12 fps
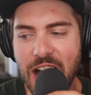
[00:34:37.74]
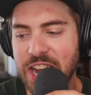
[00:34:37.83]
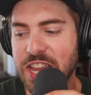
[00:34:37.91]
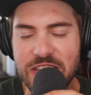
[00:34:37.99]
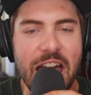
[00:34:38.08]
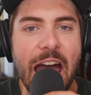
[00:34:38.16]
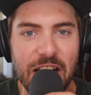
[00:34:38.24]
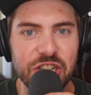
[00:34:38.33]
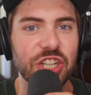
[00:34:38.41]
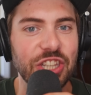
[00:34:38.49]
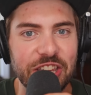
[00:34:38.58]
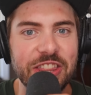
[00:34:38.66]
I didn't
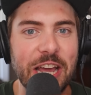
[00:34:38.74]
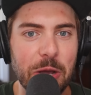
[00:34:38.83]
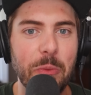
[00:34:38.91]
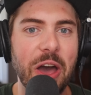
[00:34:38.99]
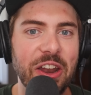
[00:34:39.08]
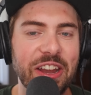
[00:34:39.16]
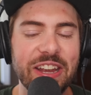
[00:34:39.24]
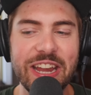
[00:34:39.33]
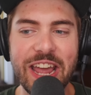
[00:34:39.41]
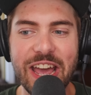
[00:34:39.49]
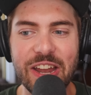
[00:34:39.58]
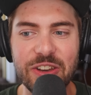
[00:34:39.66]
actually think about it.
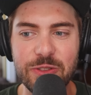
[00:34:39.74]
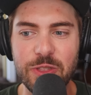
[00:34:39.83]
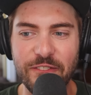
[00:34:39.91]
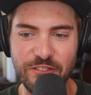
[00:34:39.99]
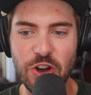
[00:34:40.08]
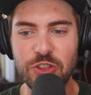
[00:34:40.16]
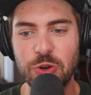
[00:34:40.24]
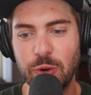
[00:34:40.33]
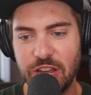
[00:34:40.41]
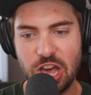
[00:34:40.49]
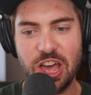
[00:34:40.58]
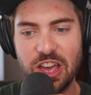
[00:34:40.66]
And the further
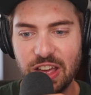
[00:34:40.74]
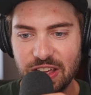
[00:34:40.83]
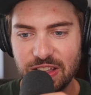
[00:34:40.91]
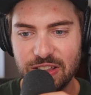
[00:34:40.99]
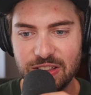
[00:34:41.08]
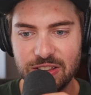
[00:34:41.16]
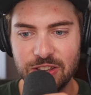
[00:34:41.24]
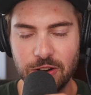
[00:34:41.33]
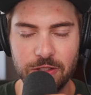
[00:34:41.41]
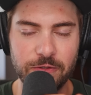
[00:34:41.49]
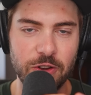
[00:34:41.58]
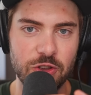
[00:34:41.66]
we got, you
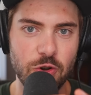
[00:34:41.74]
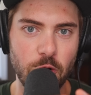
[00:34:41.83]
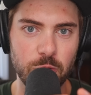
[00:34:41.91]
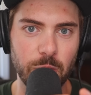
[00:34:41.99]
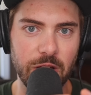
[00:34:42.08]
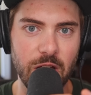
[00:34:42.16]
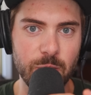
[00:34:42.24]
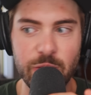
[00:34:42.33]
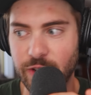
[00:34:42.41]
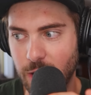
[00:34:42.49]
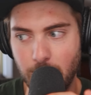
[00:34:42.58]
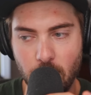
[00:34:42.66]
know, the further north we got, we
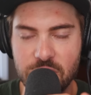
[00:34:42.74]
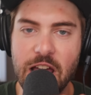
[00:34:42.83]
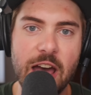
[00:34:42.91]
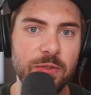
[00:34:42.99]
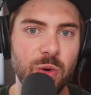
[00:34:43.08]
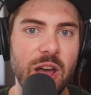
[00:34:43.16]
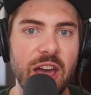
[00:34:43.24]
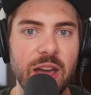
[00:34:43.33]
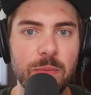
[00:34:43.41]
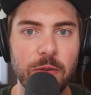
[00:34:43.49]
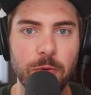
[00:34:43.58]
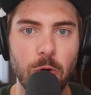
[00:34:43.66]
even got more than
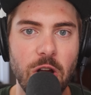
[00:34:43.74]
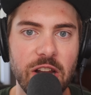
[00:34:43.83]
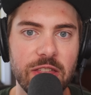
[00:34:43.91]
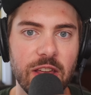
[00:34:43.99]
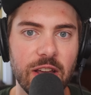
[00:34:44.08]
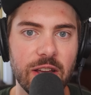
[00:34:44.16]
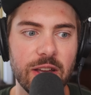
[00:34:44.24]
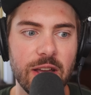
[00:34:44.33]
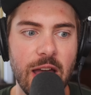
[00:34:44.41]
halfway before anything